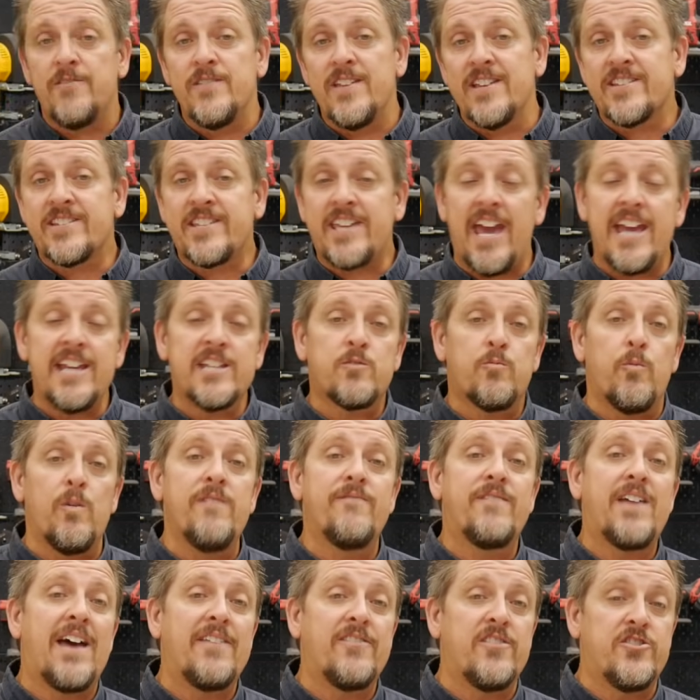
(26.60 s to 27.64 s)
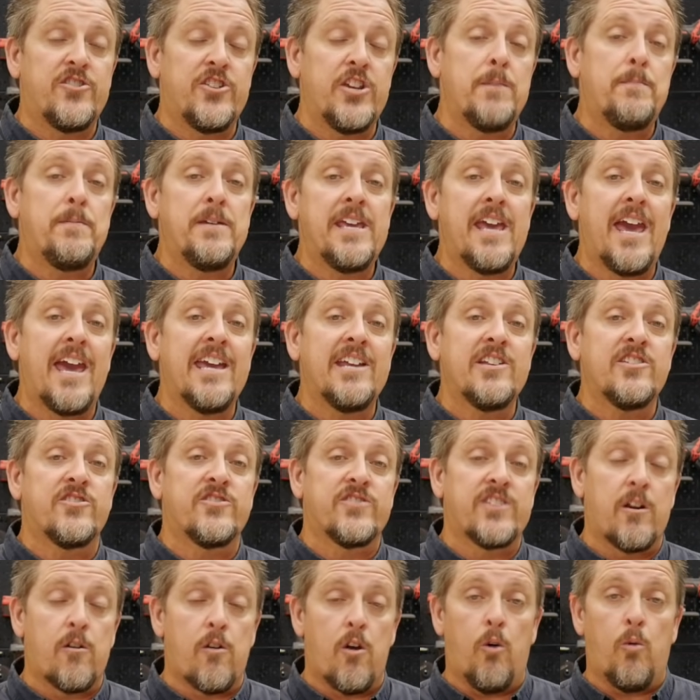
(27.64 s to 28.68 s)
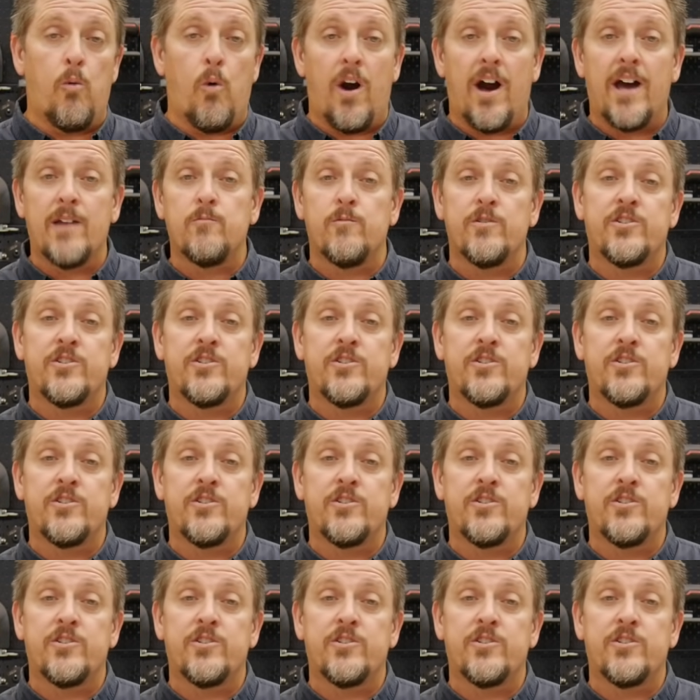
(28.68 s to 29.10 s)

this case, we've got the G P H zero one,